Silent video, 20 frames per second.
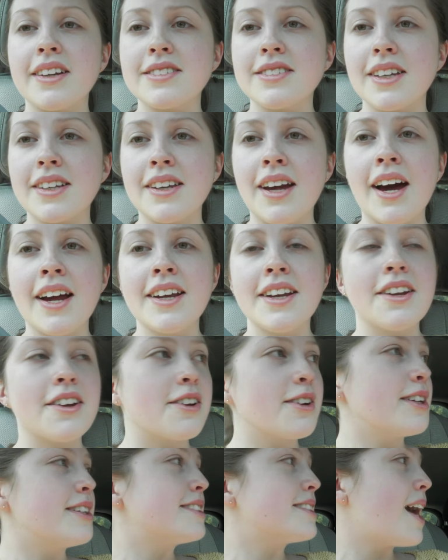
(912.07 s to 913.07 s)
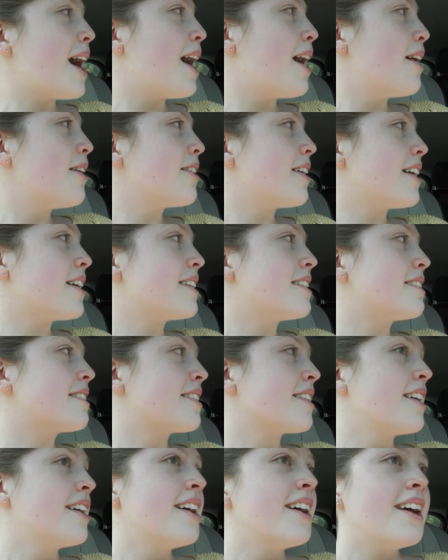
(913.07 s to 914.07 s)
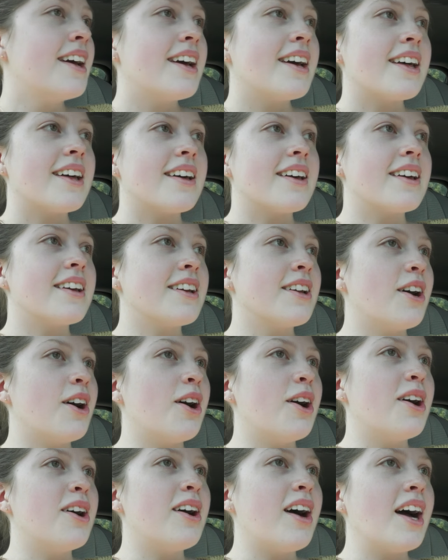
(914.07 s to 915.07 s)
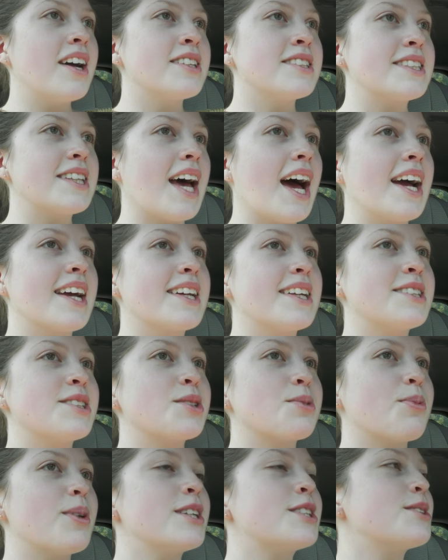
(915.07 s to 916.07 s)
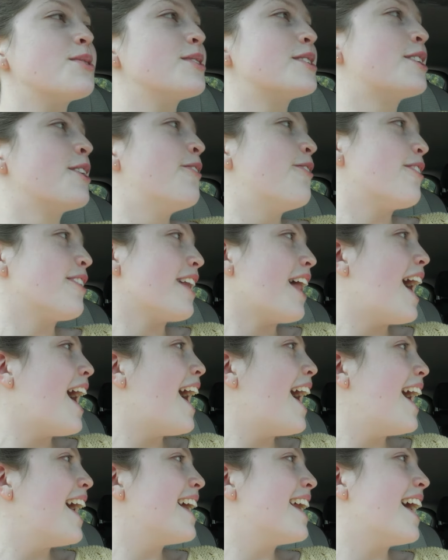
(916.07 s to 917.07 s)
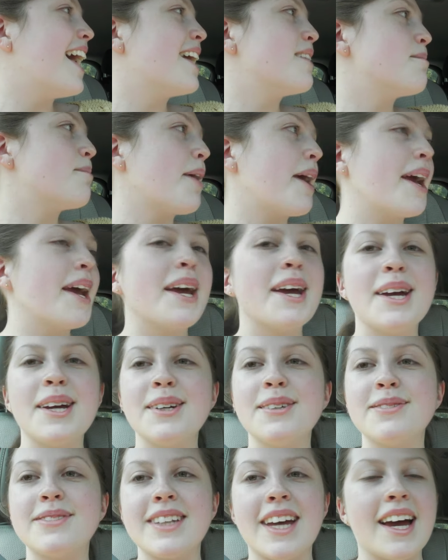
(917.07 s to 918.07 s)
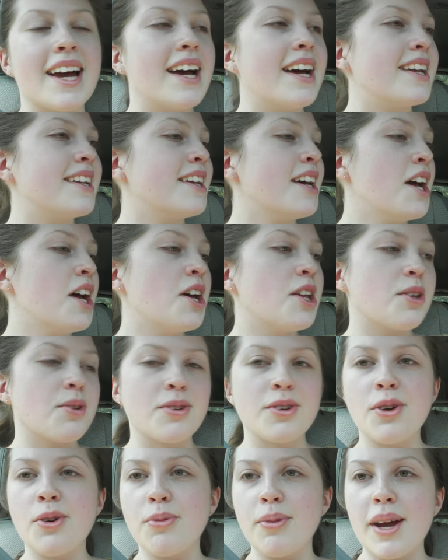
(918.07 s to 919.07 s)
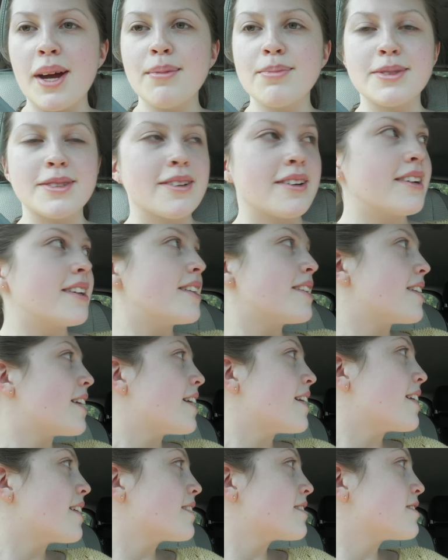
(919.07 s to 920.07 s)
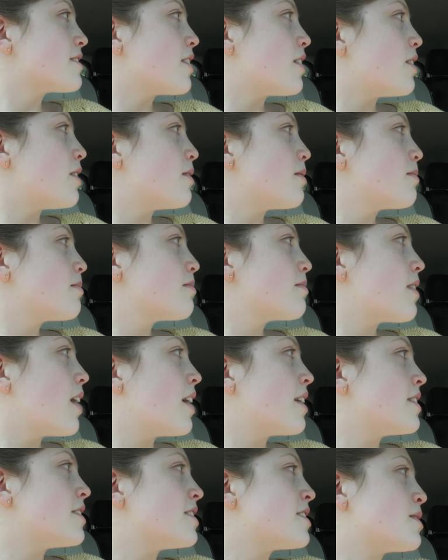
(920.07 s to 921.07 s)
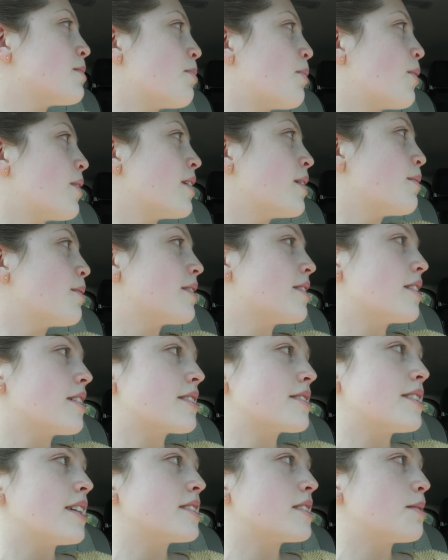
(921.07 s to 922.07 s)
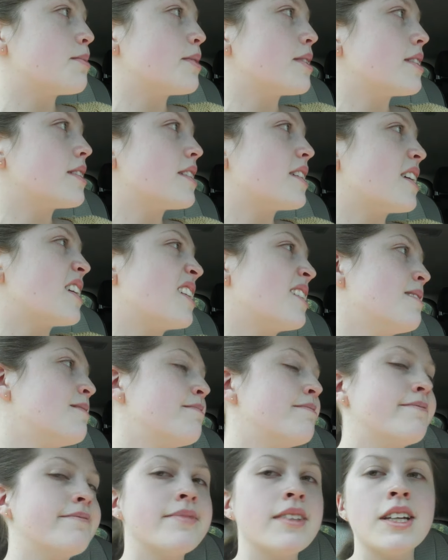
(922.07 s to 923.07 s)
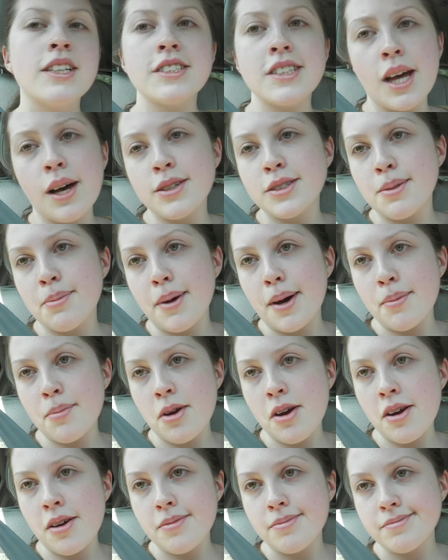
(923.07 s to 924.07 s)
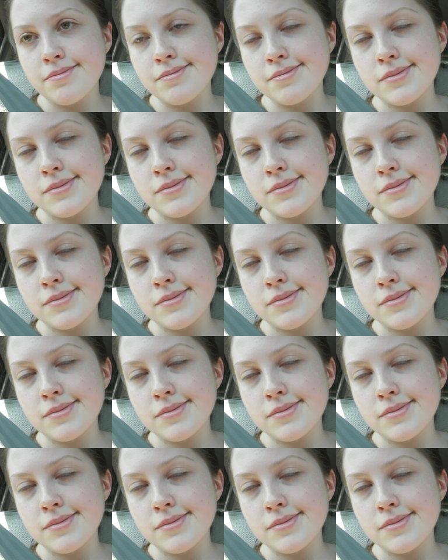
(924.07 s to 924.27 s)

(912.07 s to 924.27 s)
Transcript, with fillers: It's like 90 degrees out and you know, I just I just wish it was flat and paved and there were no ramps or anything. So mm mm-hmm. kind of disappointed with the accessibility. So that was a bummer.